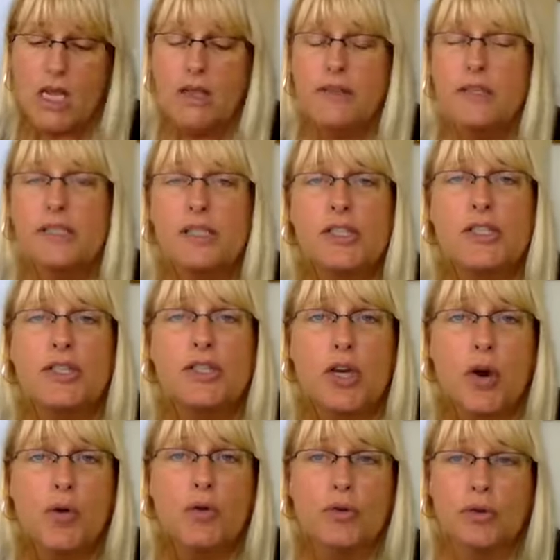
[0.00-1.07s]
This is
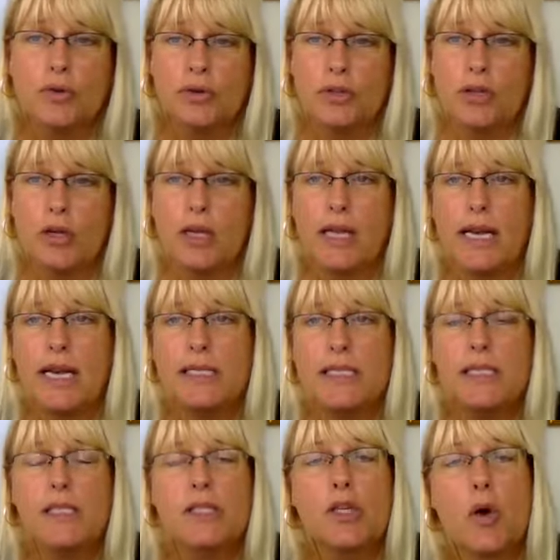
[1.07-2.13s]
so crucial, and I
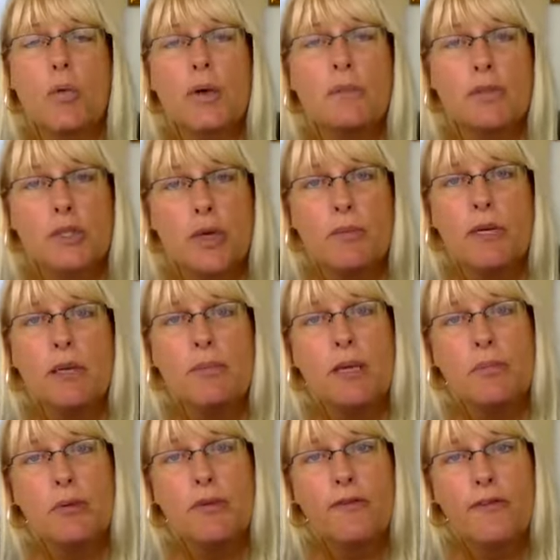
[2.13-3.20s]
see so many
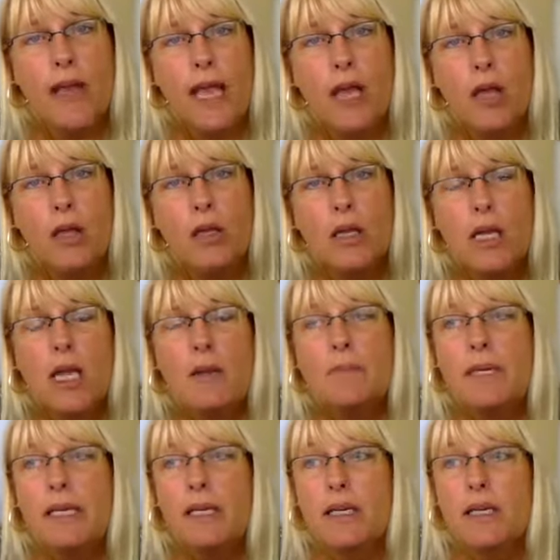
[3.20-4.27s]
people fail
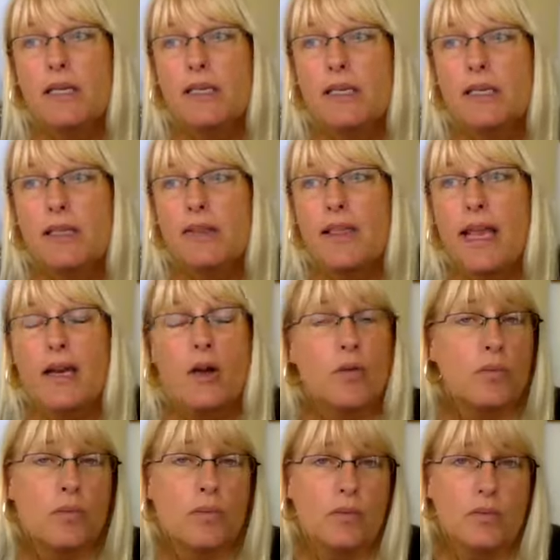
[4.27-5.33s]
because
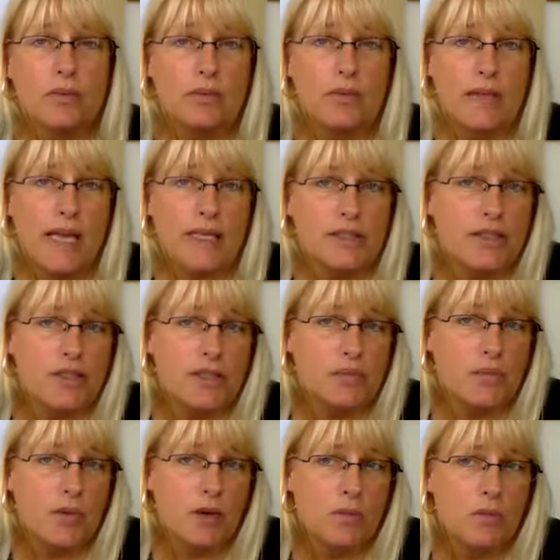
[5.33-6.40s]
that's just
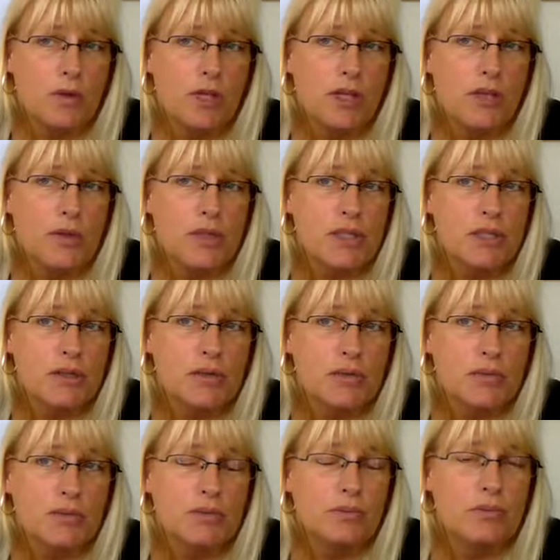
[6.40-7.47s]
what we're used
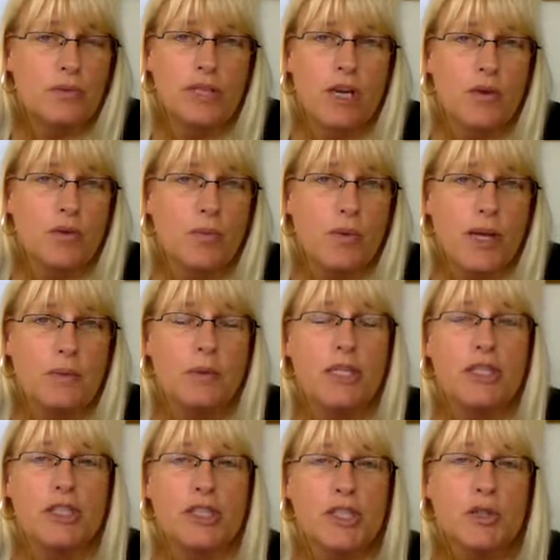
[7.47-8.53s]
to, the way we
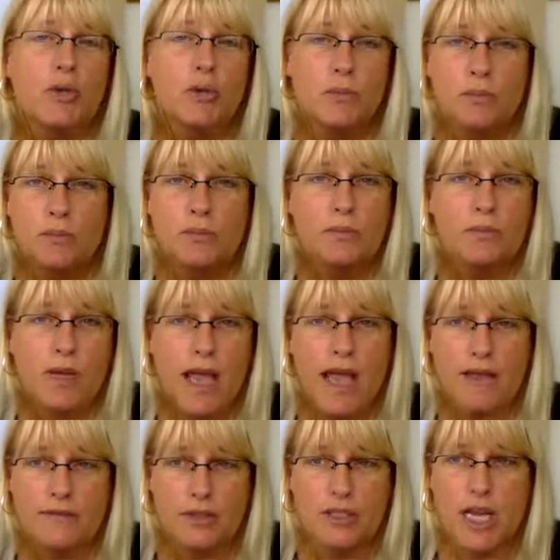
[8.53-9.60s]
consume
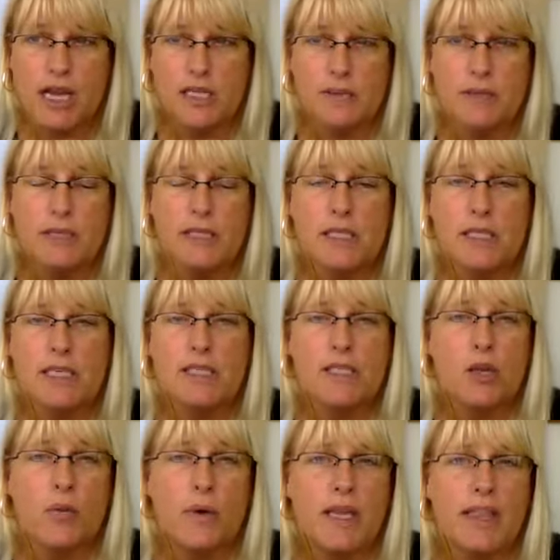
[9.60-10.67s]
advertisements, and
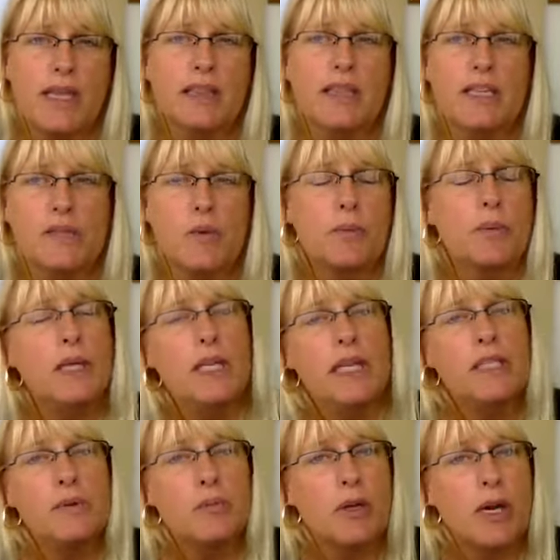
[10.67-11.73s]
so we think that's what we
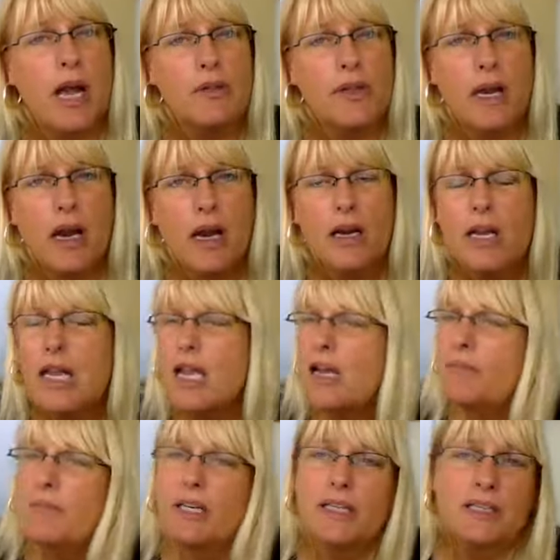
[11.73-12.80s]
need to put out there,
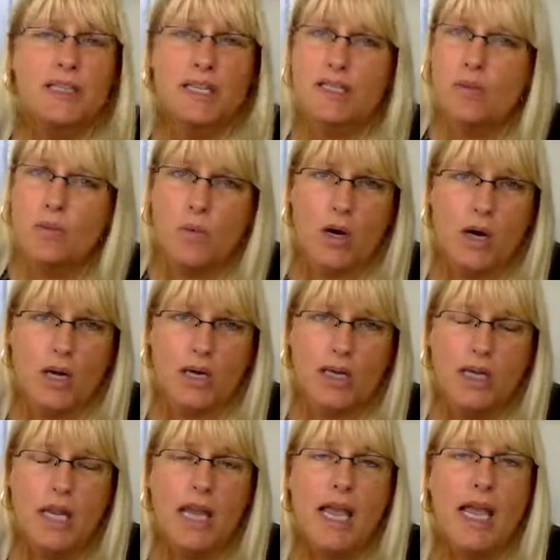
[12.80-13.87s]
but it doesn't work.
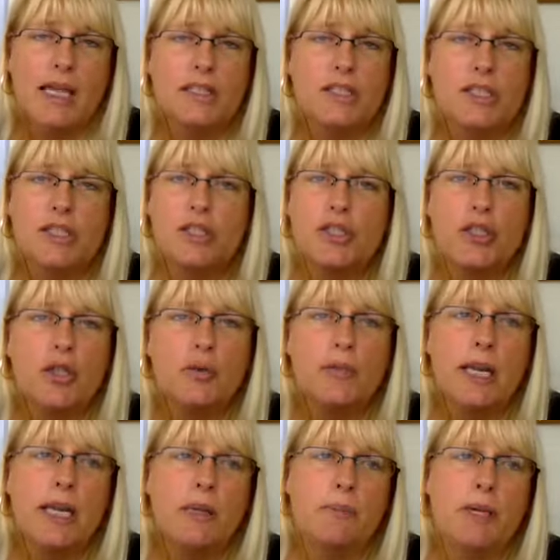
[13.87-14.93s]
And too
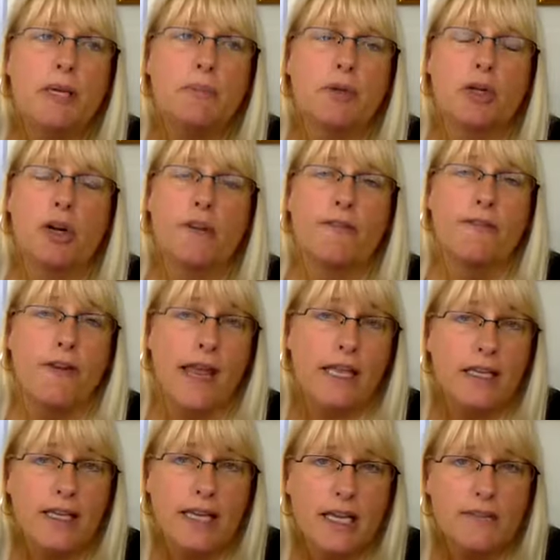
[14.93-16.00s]
many people are
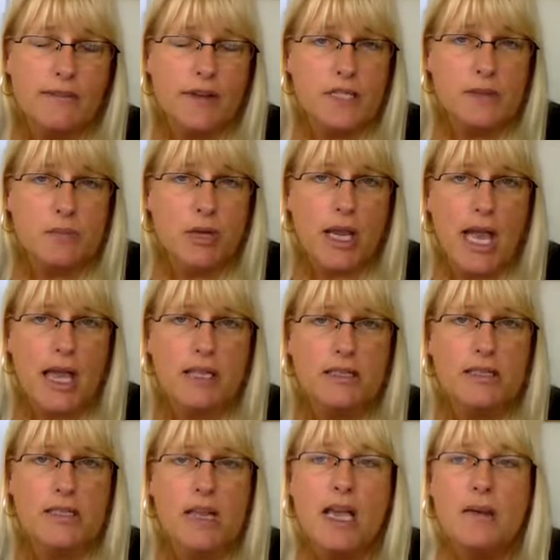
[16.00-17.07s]
failing at Facebook
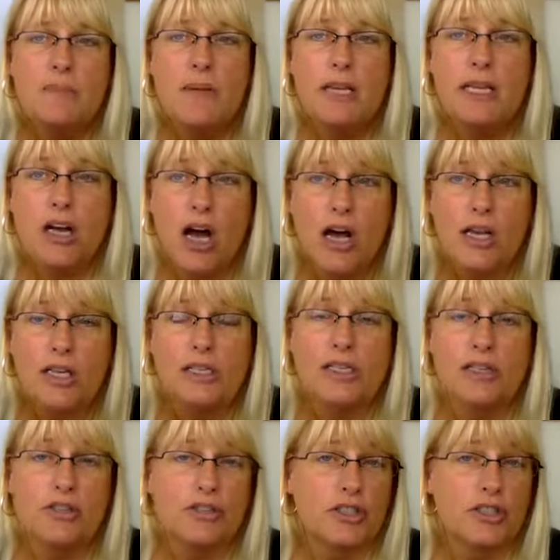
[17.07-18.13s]
ads because
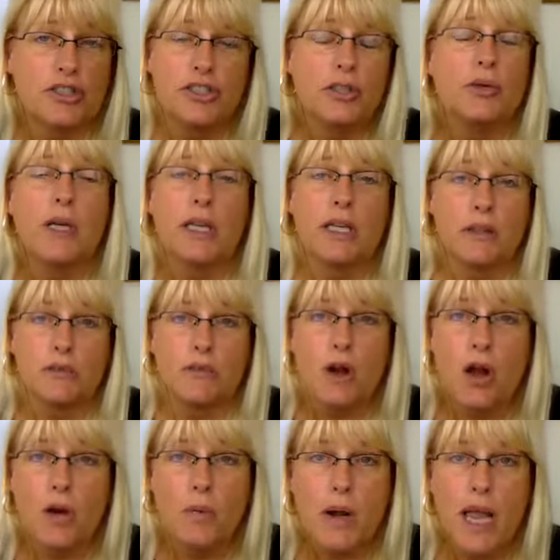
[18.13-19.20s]
they're just doing it the
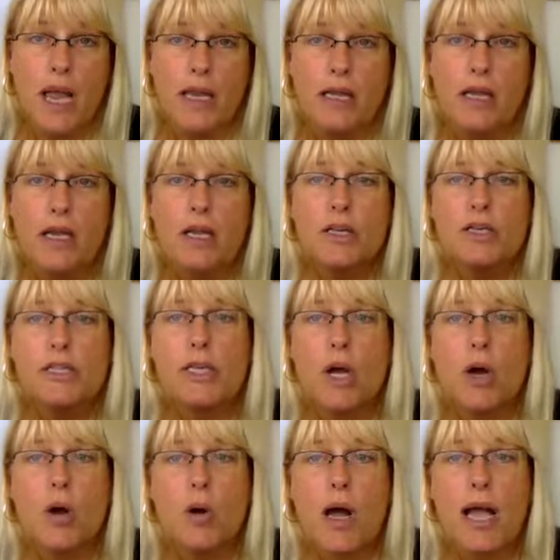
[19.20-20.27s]
wrong way.
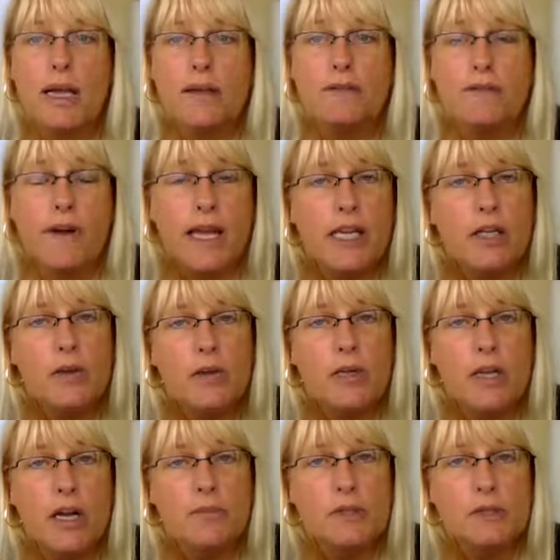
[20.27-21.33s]
So I invite you to
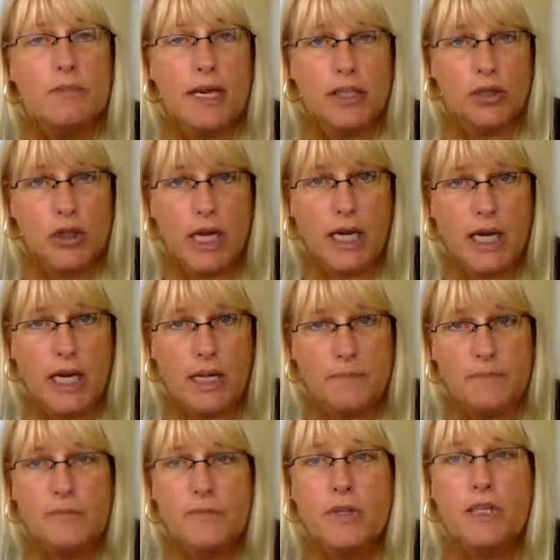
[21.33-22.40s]
come to my
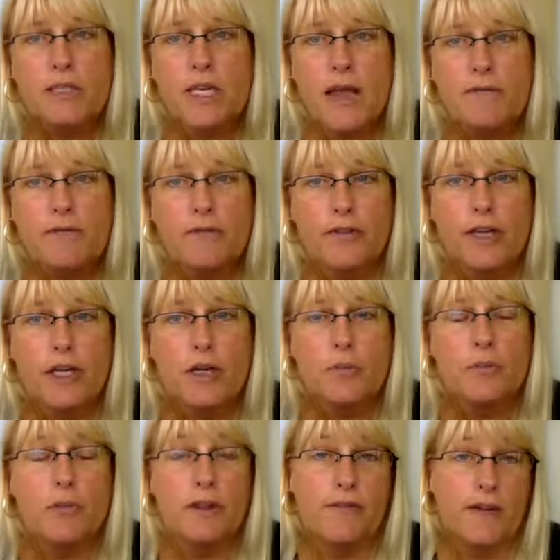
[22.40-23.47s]
training,
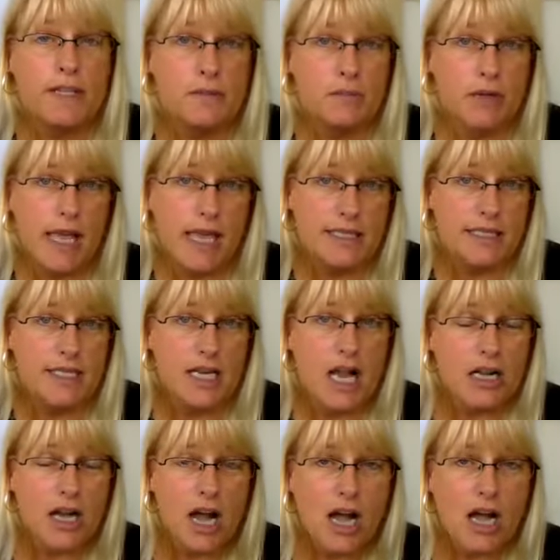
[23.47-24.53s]

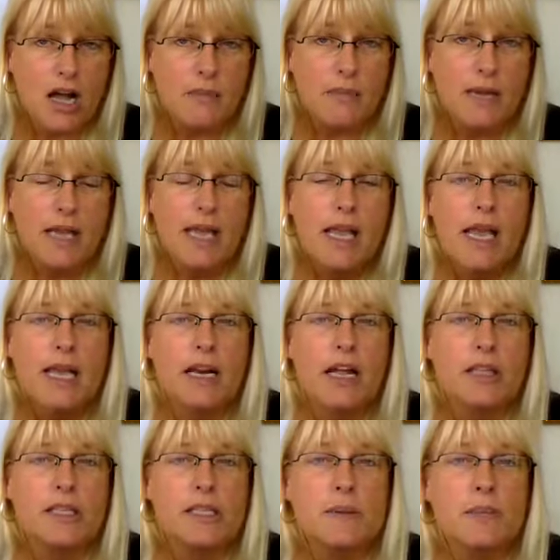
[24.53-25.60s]
timefreedomwithfacebookads.com, and
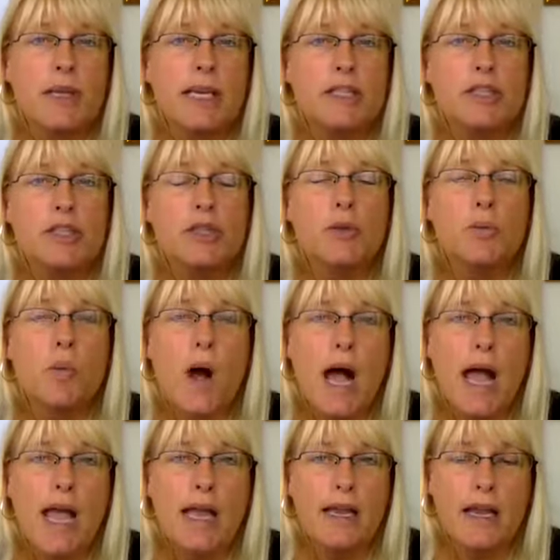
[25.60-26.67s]
I'll explain to you
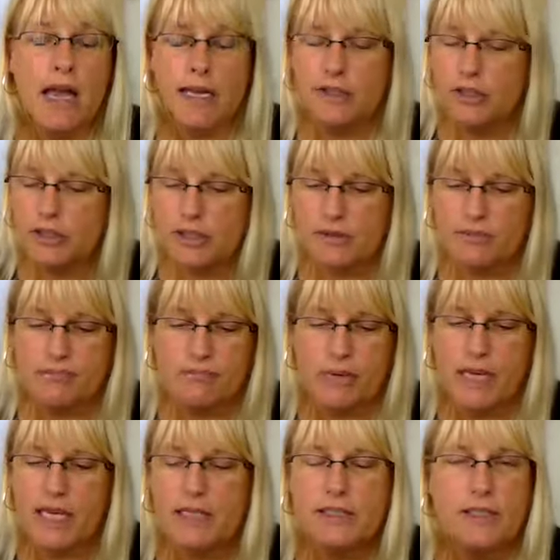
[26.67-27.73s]
why I just
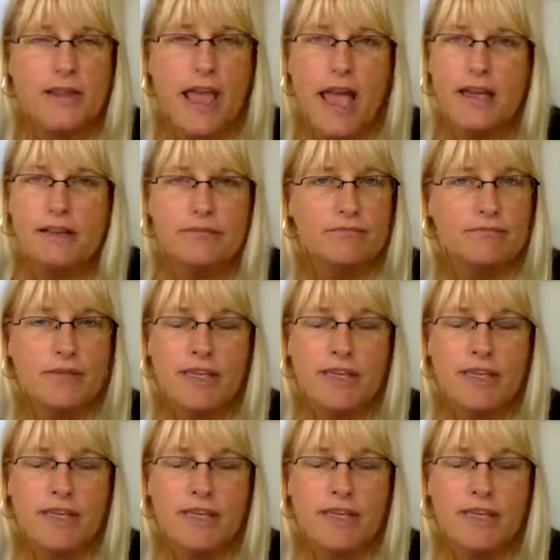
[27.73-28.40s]
picked that